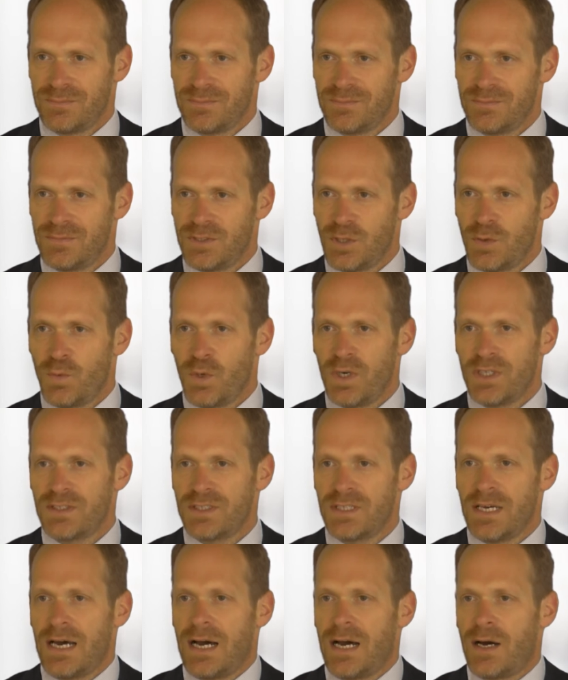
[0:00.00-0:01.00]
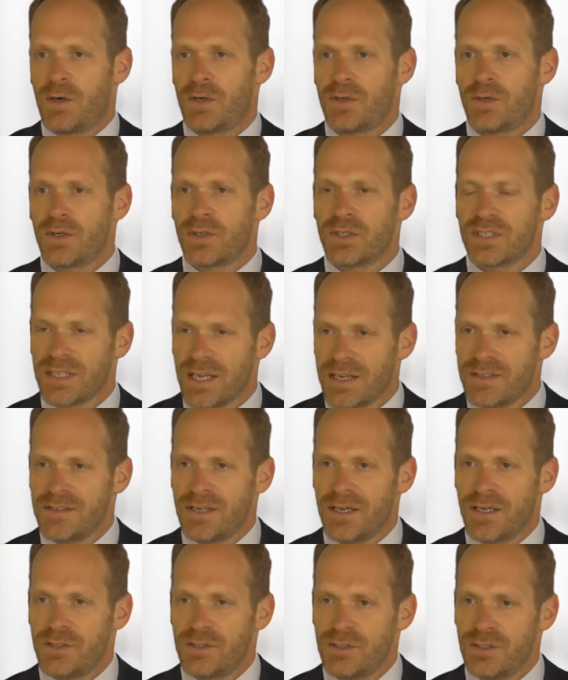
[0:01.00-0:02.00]
So what our
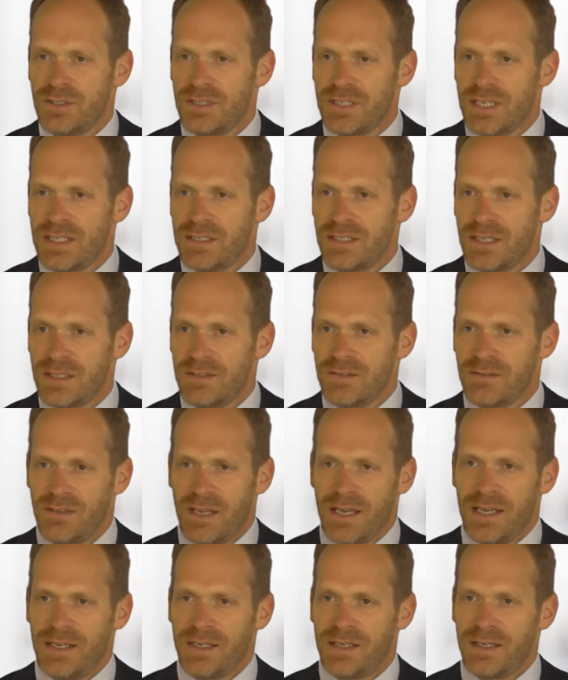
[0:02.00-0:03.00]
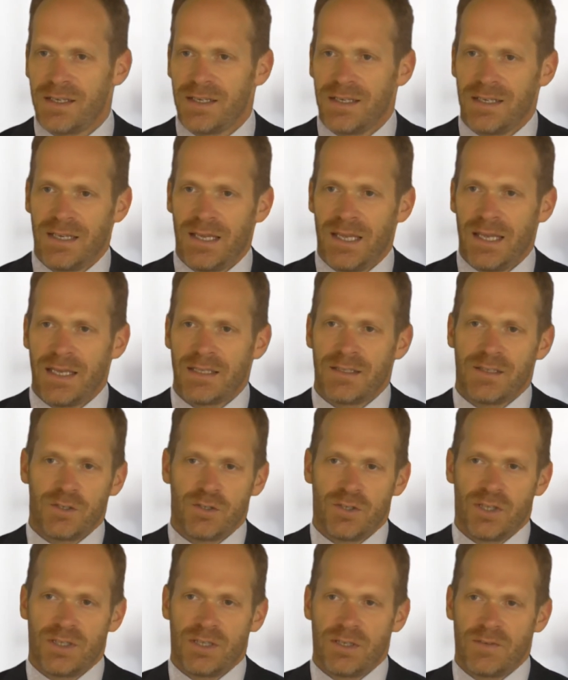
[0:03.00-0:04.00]
organization did is take
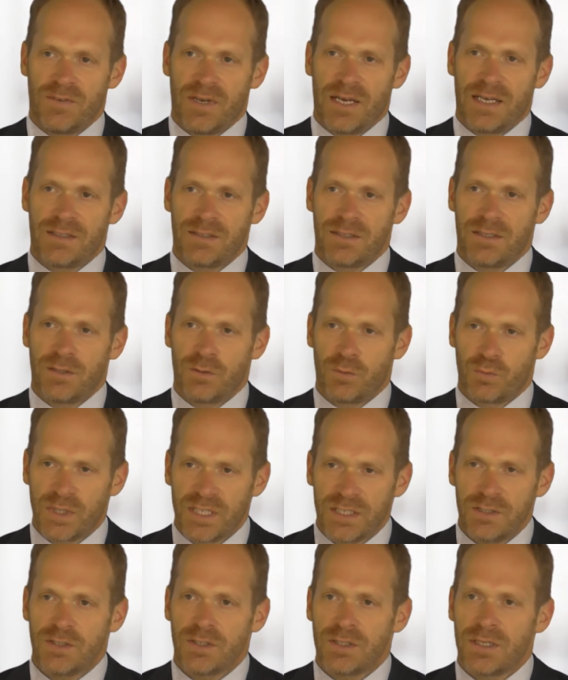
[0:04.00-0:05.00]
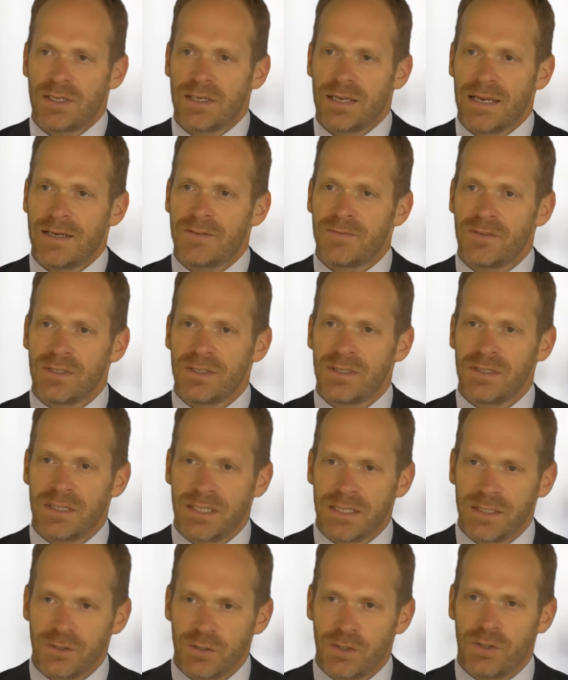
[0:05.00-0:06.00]
initiative at regional level
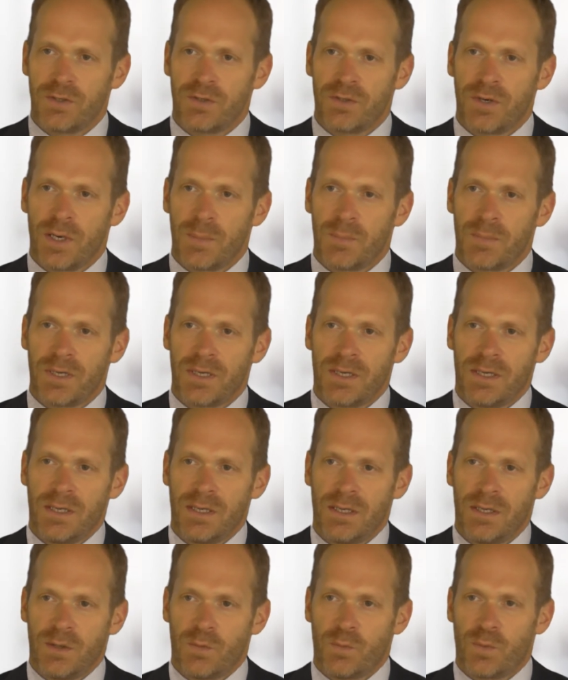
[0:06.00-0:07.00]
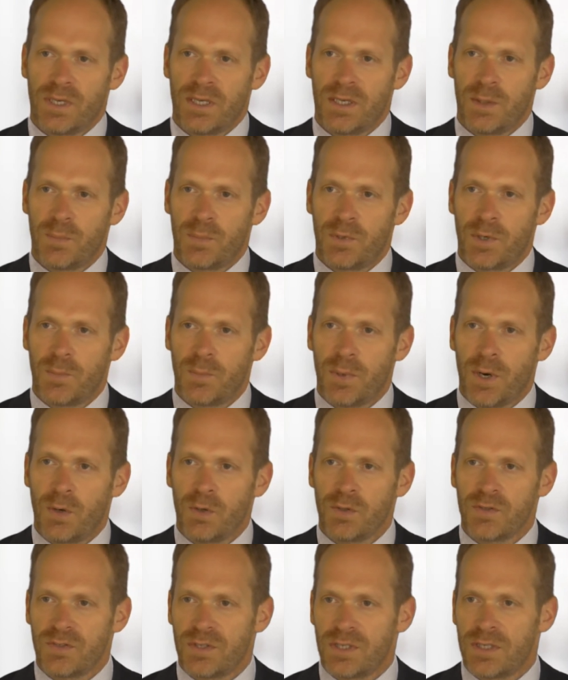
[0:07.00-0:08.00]
in Europe. We
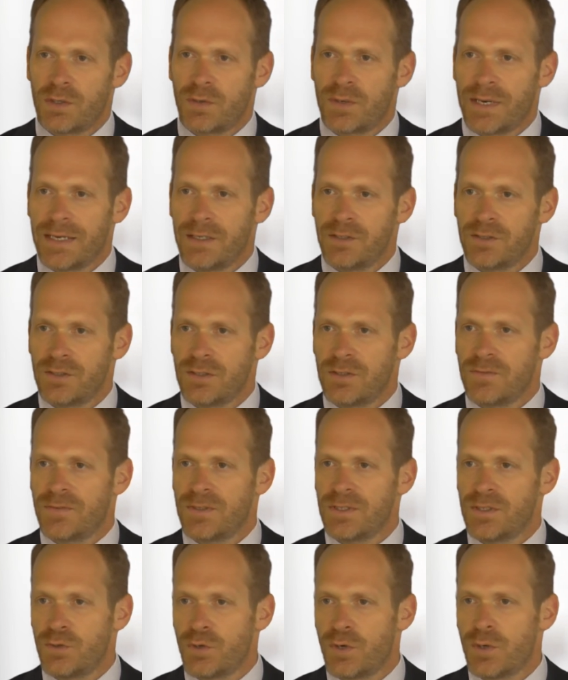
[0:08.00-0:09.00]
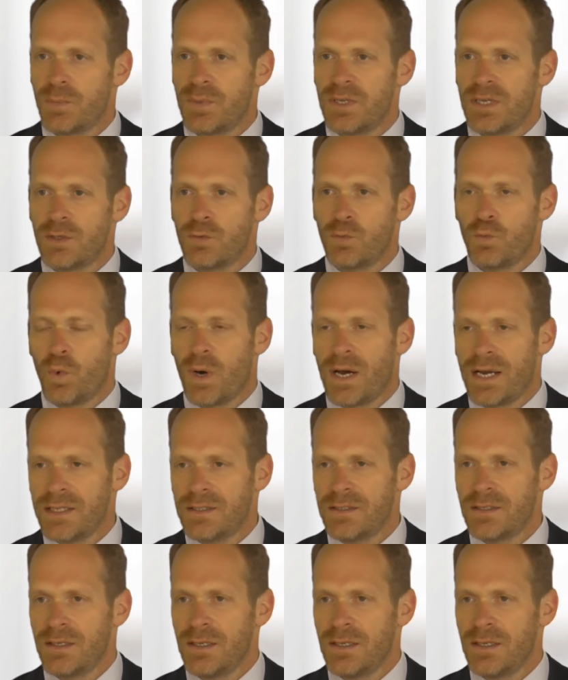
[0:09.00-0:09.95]
proposed the creation of a European-wide